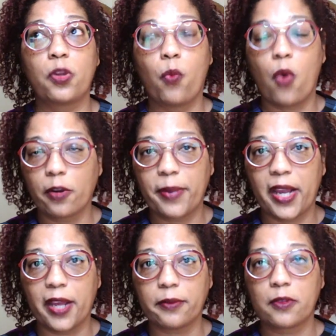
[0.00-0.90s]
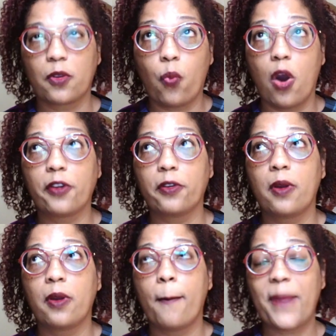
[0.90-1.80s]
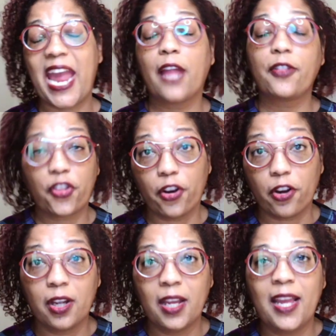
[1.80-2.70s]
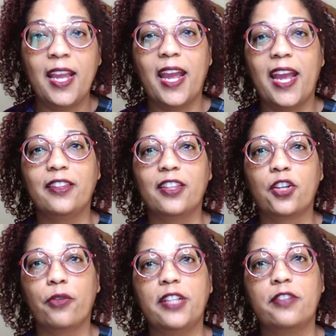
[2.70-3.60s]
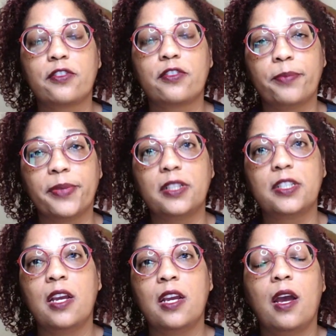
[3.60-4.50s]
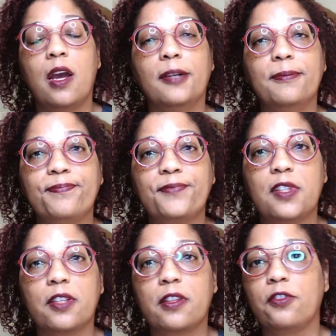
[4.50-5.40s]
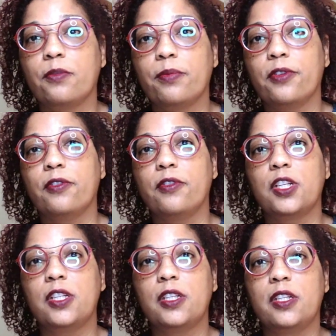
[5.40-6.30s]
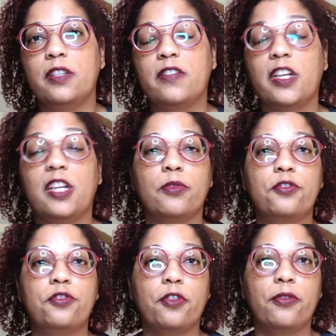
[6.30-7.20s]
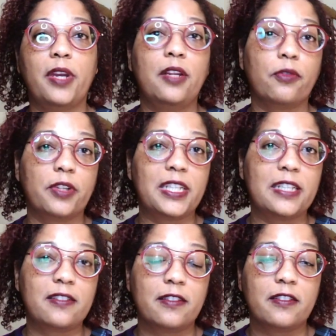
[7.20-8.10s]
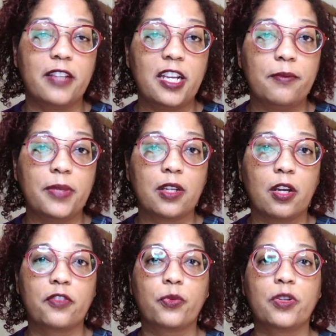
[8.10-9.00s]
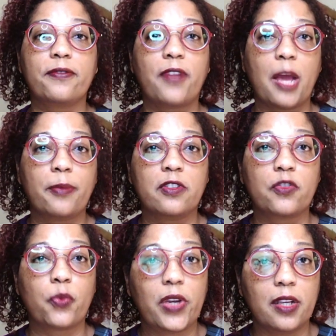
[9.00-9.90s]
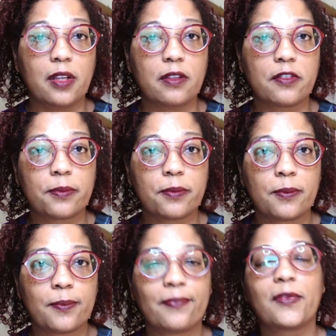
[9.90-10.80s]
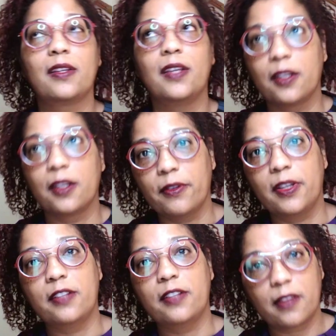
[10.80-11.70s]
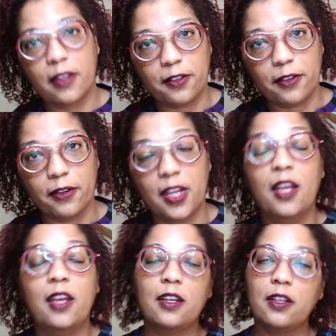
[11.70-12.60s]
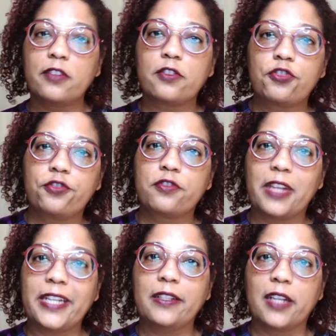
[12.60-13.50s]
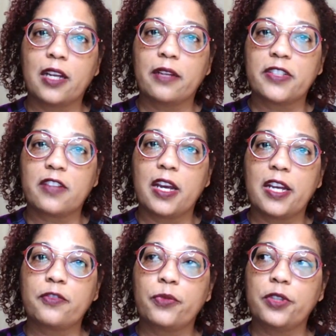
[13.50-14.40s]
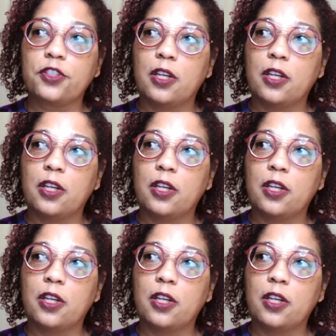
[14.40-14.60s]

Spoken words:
water panther and the great serpent. The Thunderbird is able to create, or it gets its name because when it flaps its wings, it creates thunder. It also shoots lightning out of its eyes, which,